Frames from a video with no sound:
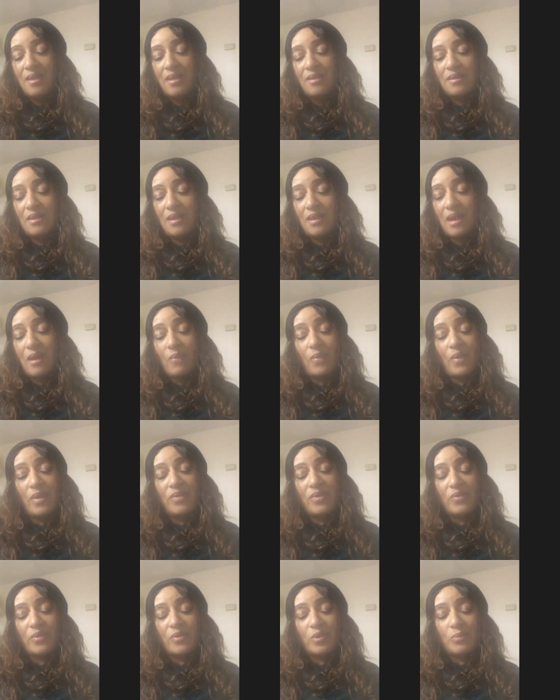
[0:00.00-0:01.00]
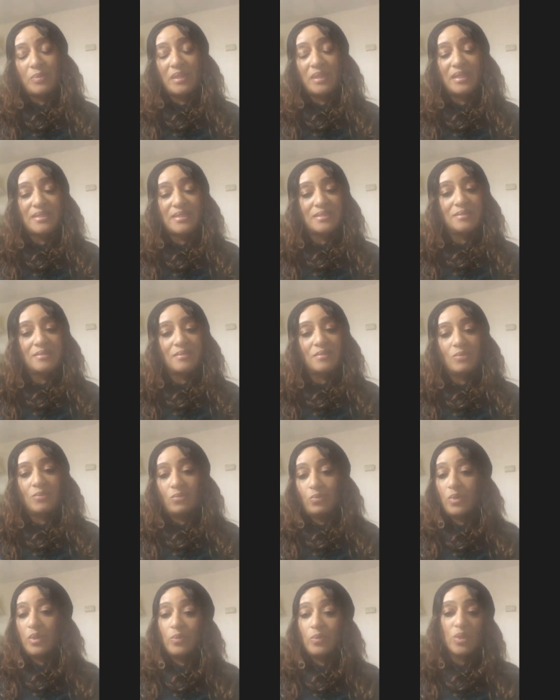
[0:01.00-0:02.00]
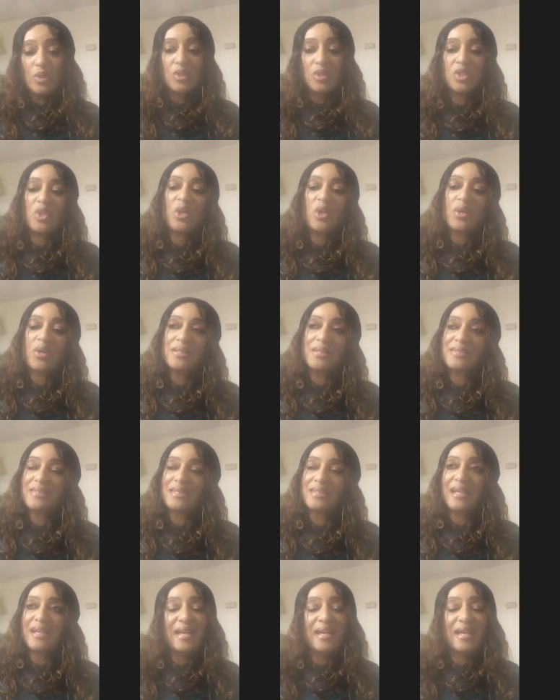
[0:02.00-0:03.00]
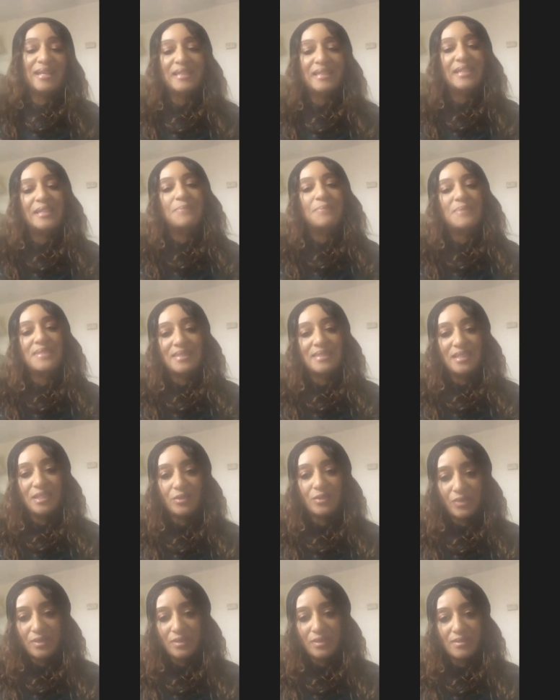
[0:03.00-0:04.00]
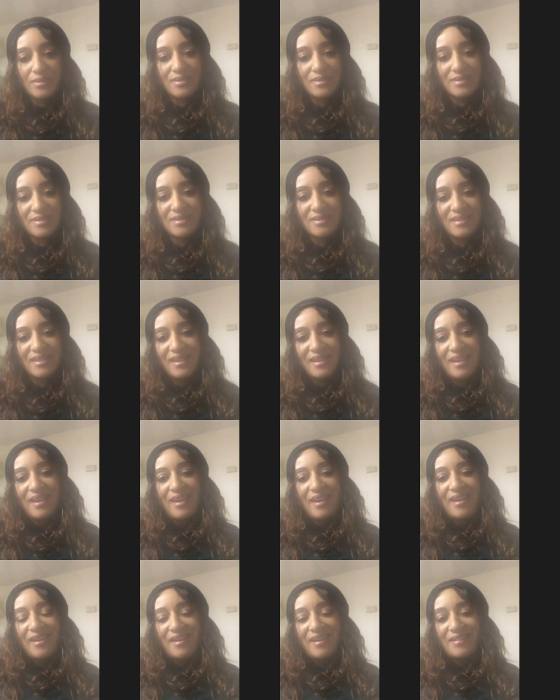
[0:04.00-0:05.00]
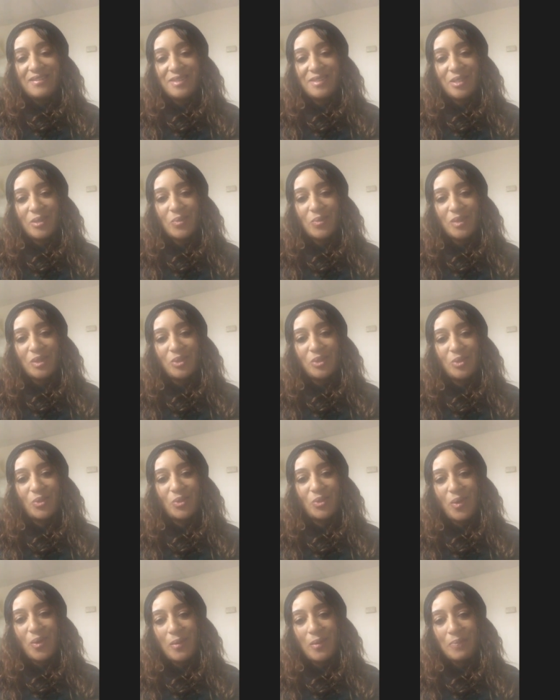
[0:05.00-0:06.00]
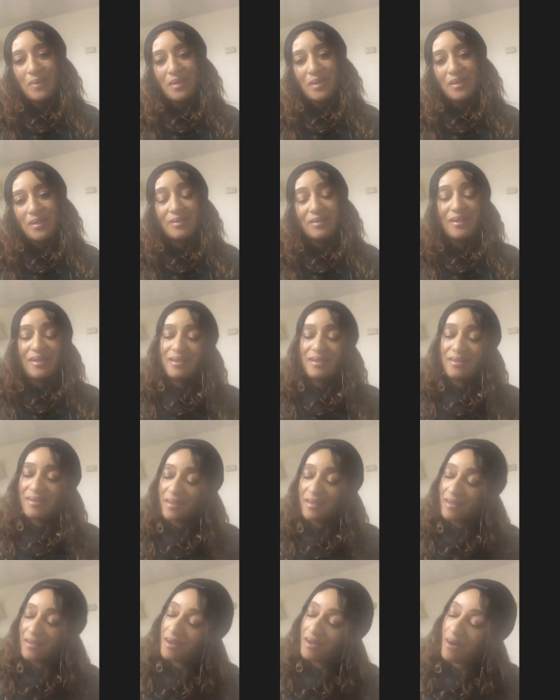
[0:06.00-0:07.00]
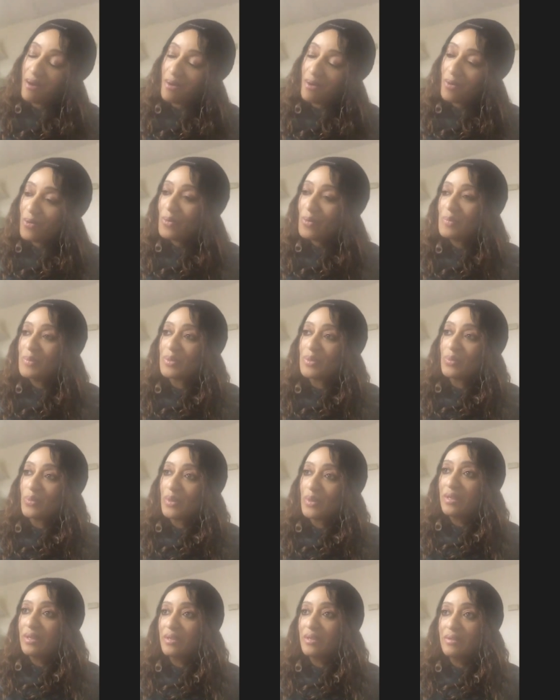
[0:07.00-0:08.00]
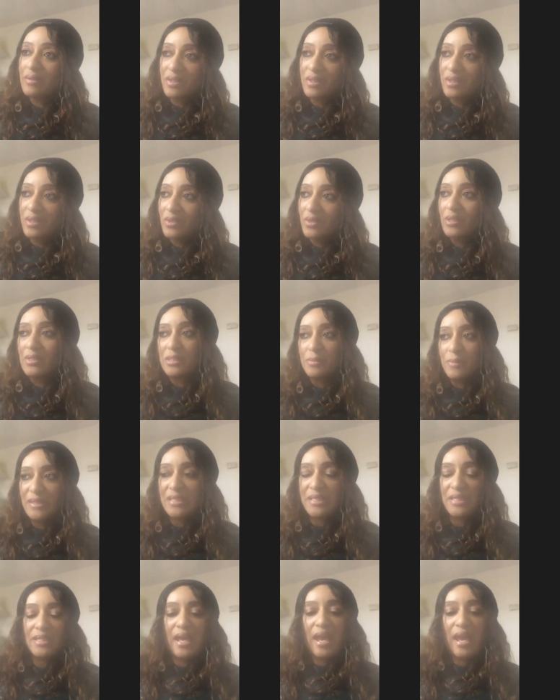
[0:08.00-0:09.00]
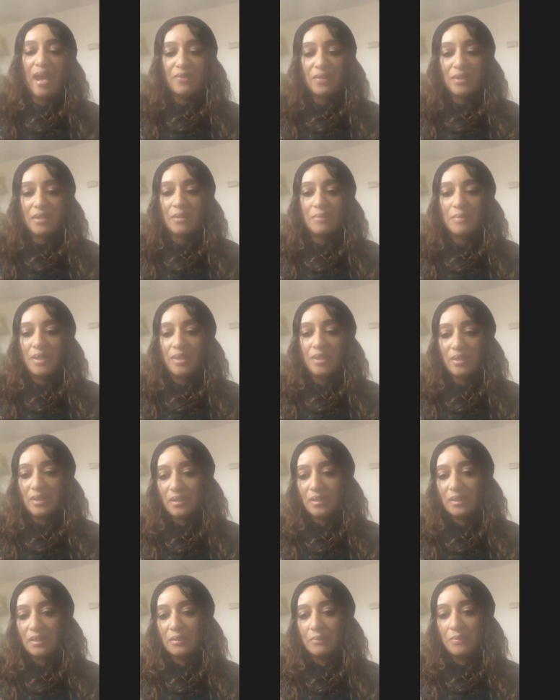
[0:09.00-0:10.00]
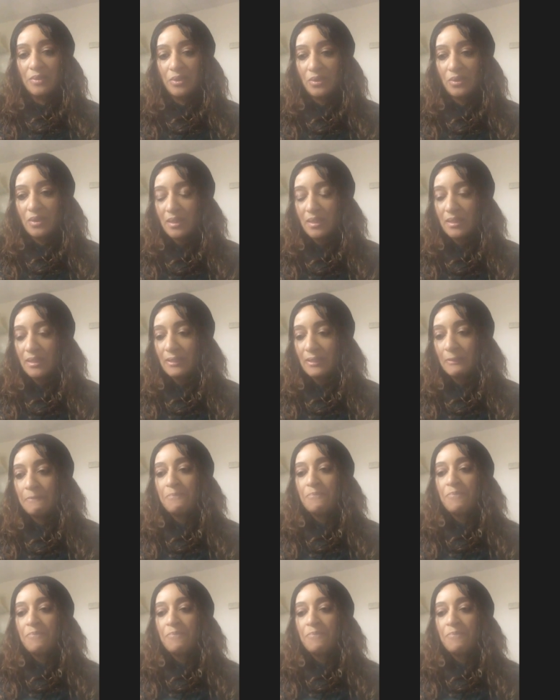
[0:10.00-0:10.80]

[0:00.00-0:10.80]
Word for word: that I went through because we were taught to kind of keep secrets and so when you grow up in, in homes where, you know, especially in the African American community,